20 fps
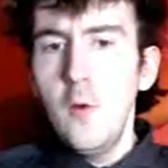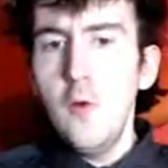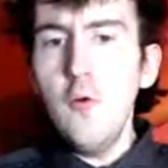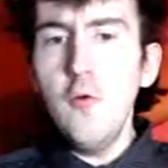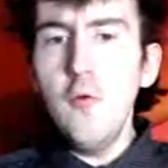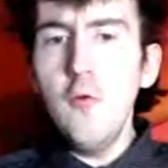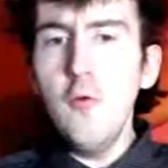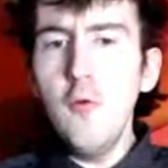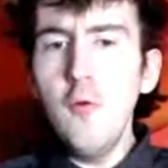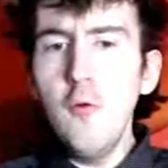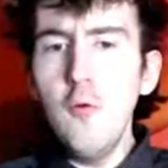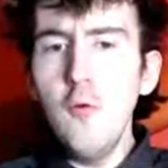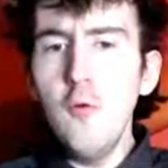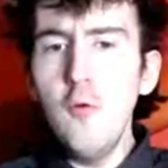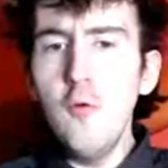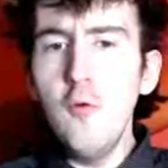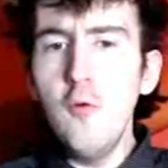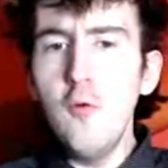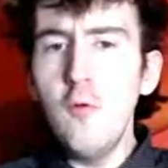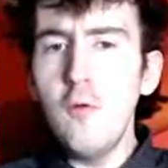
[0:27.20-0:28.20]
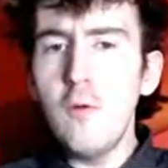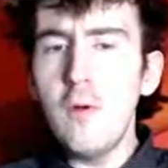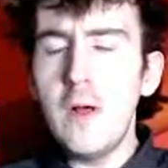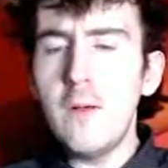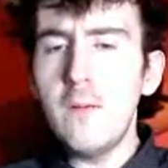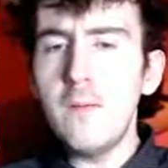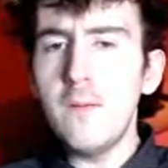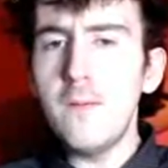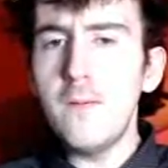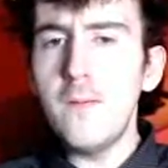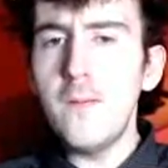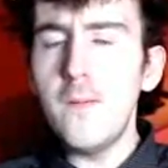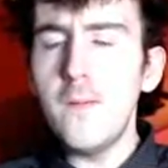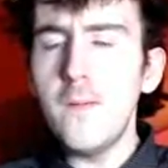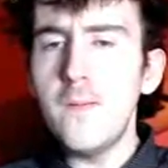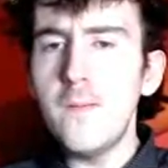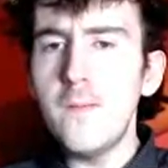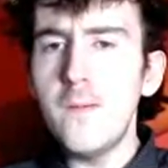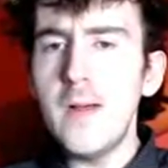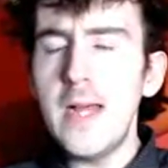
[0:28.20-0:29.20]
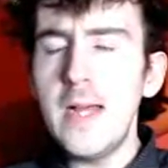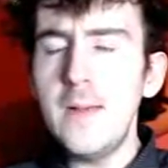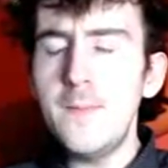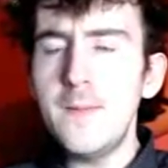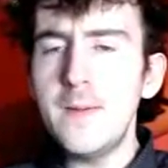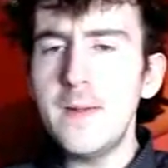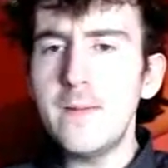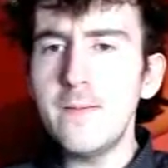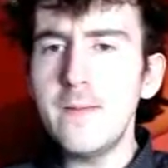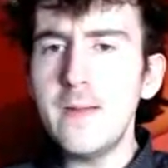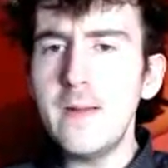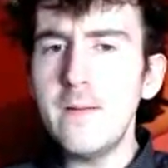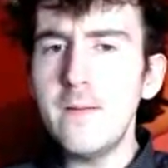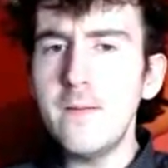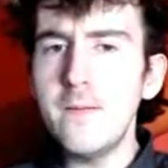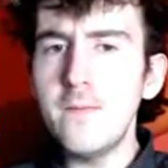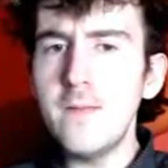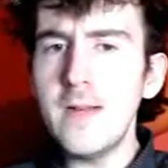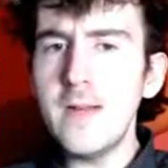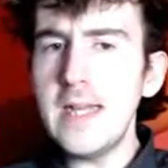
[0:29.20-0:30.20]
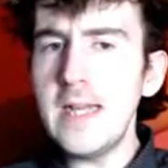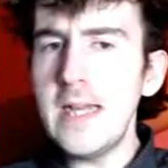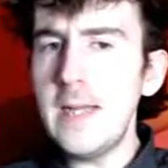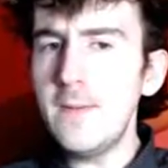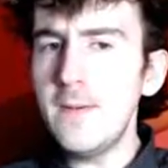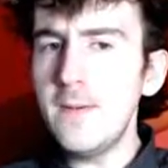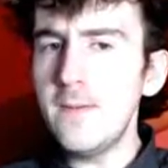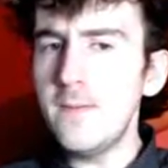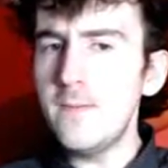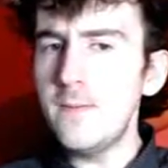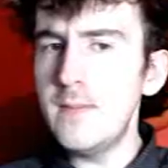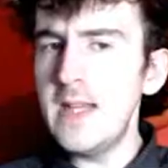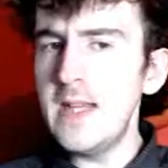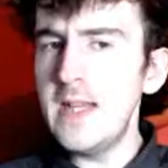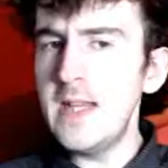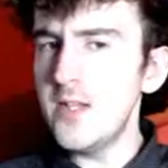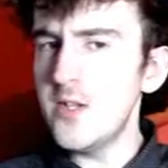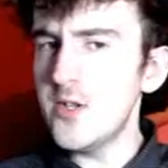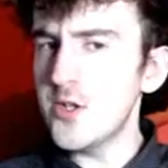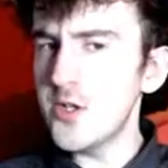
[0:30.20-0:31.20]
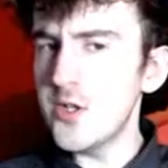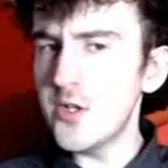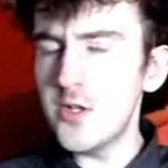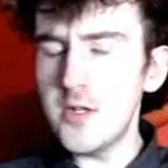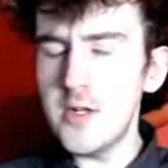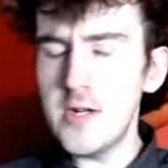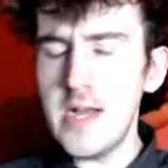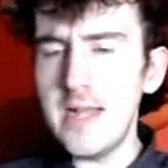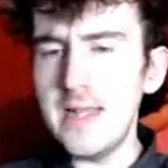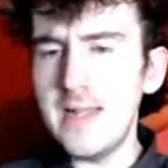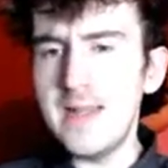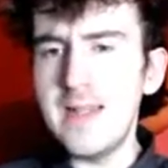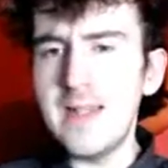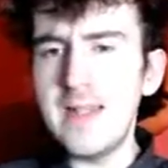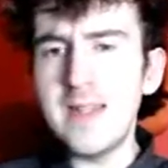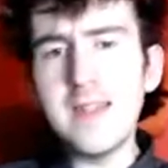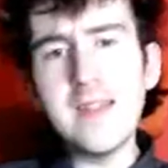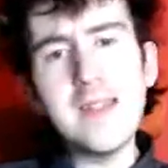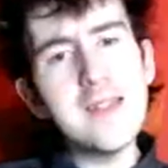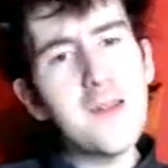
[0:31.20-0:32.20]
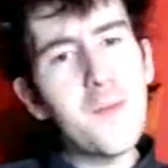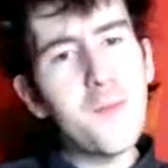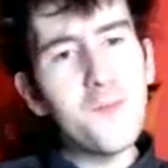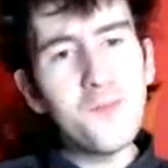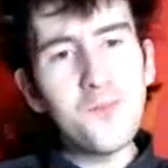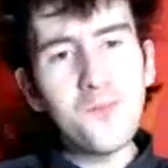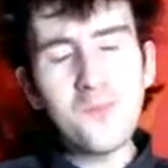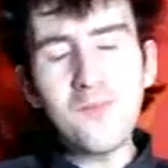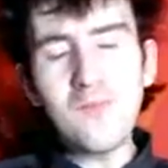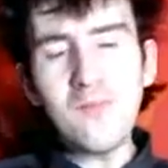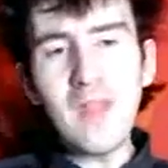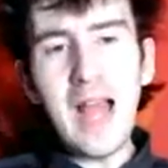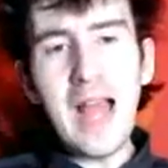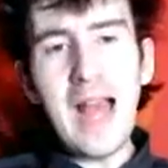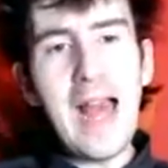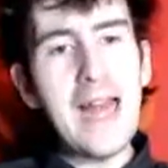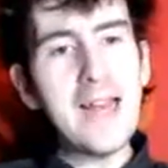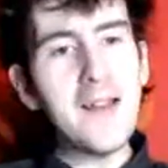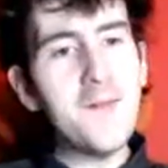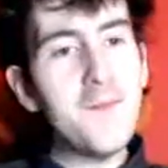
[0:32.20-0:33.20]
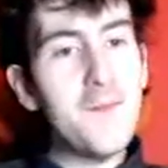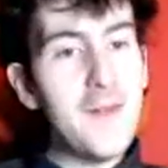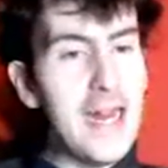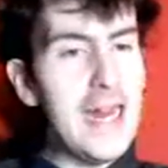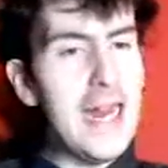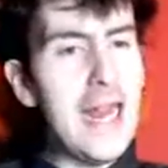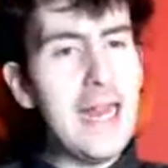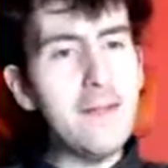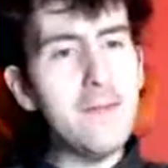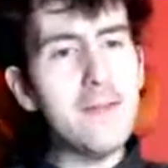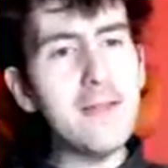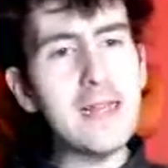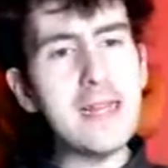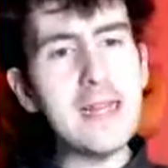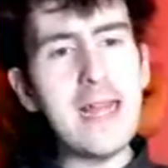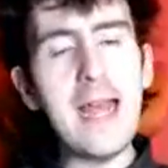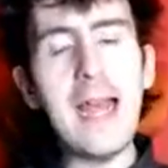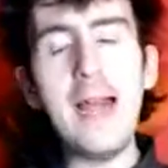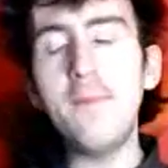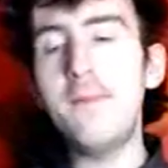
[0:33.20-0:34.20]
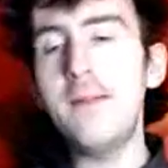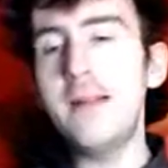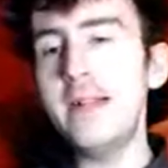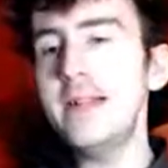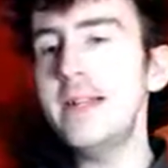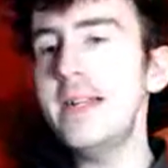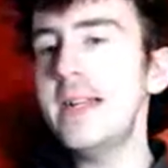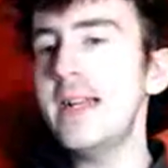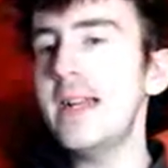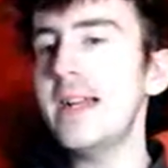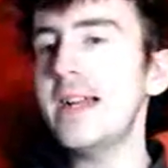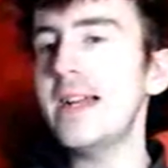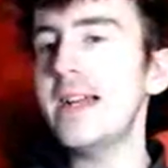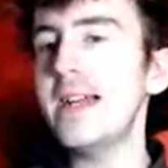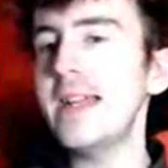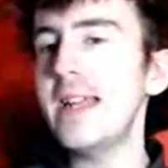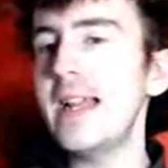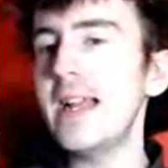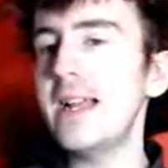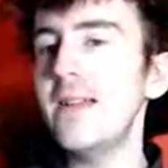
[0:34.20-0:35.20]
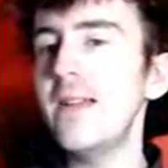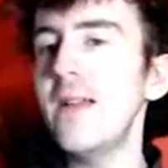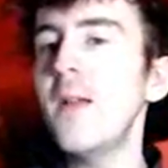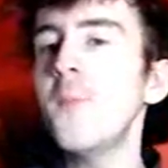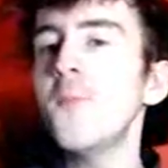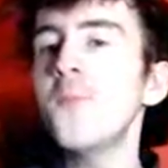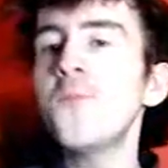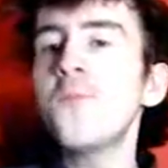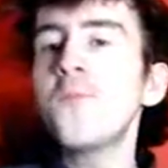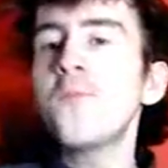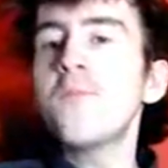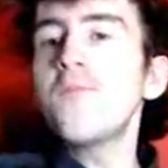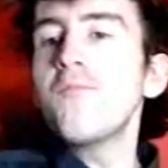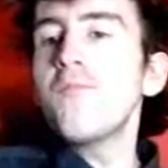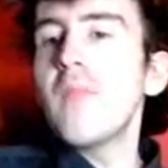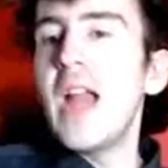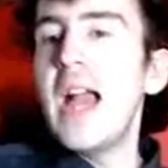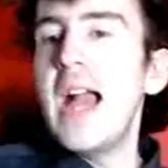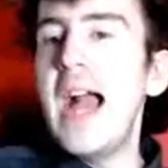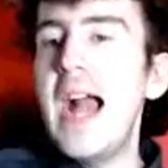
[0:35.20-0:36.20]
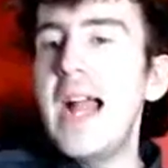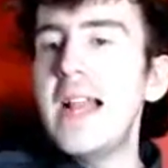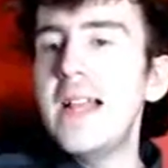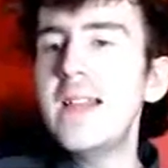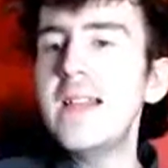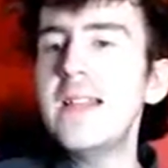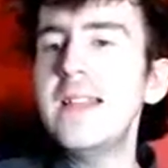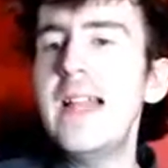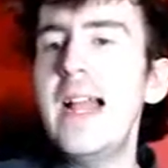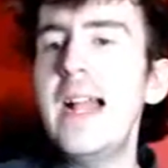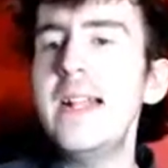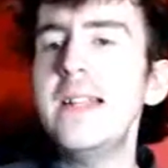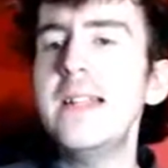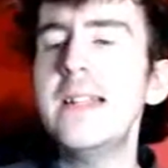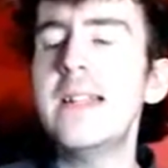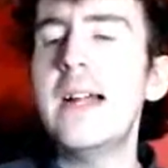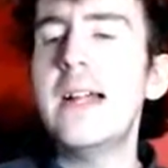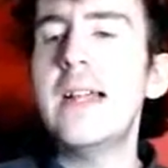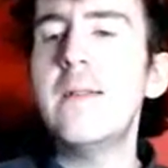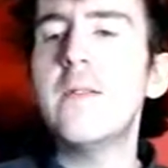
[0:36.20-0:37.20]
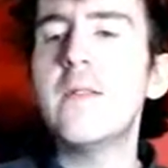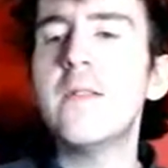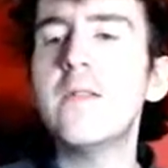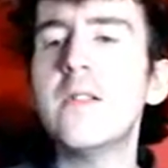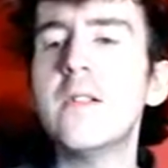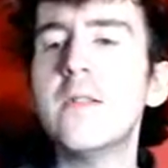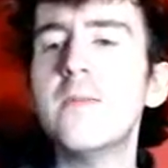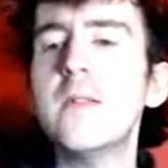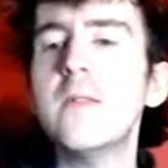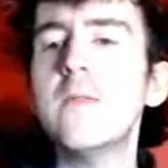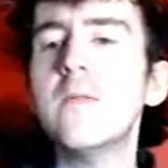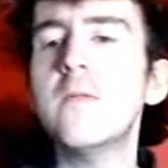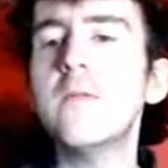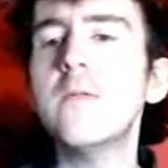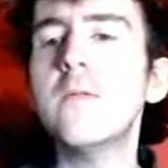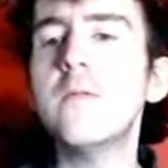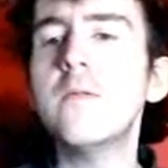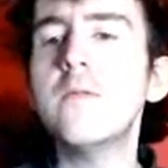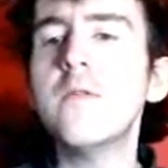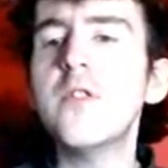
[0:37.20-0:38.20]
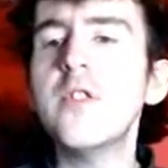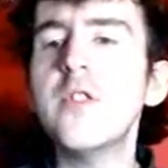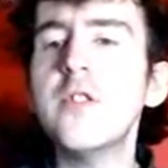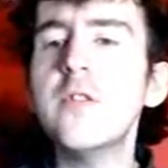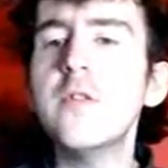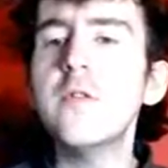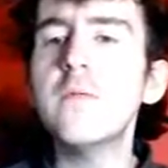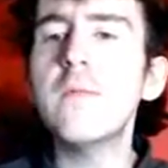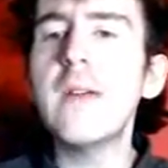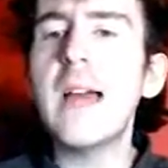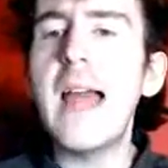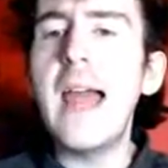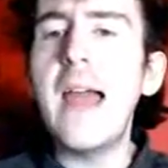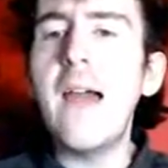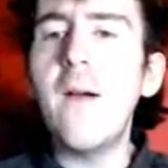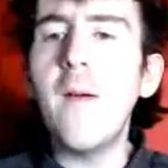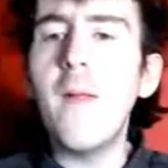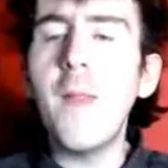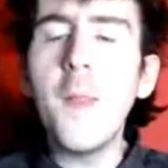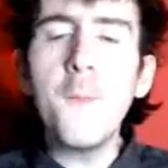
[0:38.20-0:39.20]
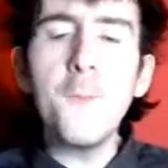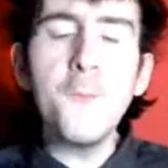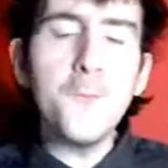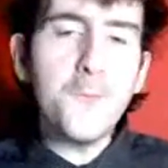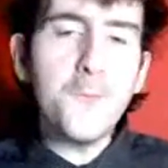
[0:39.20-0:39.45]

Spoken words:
Ooh, what webs we weave of mistrust. I had a feeling this was going to happen, you know. I had a sense that it was not going to be all too well.